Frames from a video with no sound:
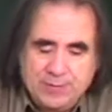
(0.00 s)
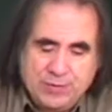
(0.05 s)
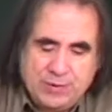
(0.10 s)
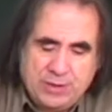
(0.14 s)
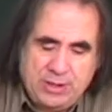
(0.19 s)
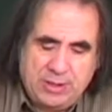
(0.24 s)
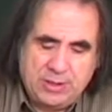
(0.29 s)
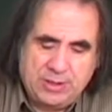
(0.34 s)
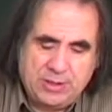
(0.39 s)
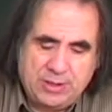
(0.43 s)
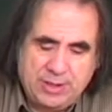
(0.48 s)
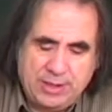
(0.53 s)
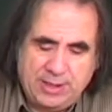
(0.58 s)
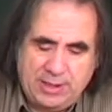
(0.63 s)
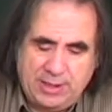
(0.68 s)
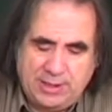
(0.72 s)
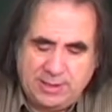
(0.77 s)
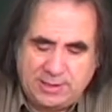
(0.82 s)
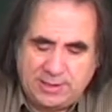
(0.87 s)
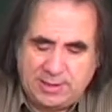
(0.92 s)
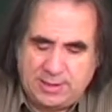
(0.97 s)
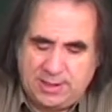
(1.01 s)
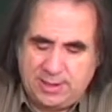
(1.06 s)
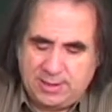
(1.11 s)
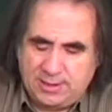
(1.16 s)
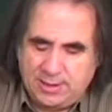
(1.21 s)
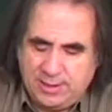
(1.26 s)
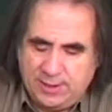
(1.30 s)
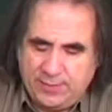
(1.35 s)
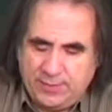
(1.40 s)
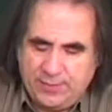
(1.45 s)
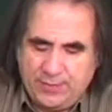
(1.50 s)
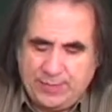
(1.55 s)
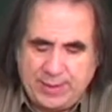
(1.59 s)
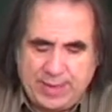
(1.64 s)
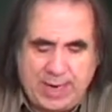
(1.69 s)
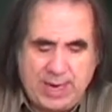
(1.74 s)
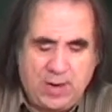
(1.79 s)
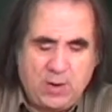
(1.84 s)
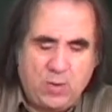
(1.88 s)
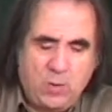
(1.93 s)
e3, e6,
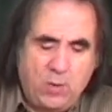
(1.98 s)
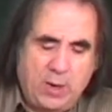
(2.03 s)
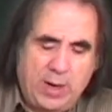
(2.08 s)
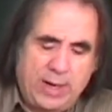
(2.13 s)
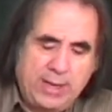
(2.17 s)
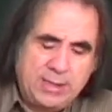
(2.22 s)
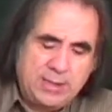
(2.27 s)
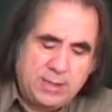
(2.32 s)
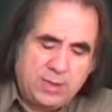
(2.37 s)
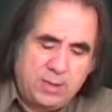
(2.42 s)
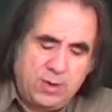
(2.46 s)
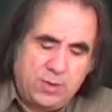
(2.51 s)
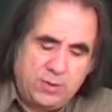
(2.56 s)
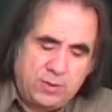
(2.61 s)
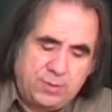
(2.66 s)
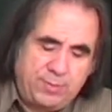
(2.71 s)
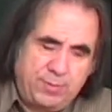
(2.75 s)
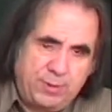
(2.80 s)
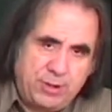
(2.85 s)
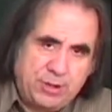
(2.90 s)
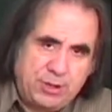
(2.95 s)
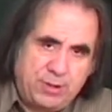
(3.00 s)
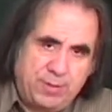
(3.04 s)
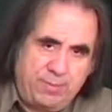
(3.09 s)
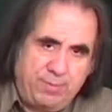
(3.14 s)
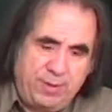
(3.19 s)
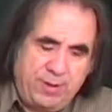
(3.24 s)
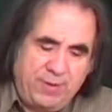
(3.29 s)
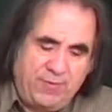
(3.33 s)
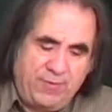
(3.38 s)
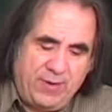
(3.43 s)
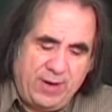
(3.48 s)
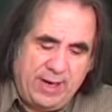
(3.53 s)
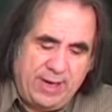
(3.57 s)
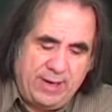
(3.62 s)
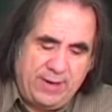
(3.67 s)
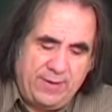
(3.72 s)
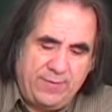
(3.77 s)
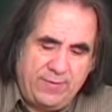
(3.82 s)
now white goes bishop b5.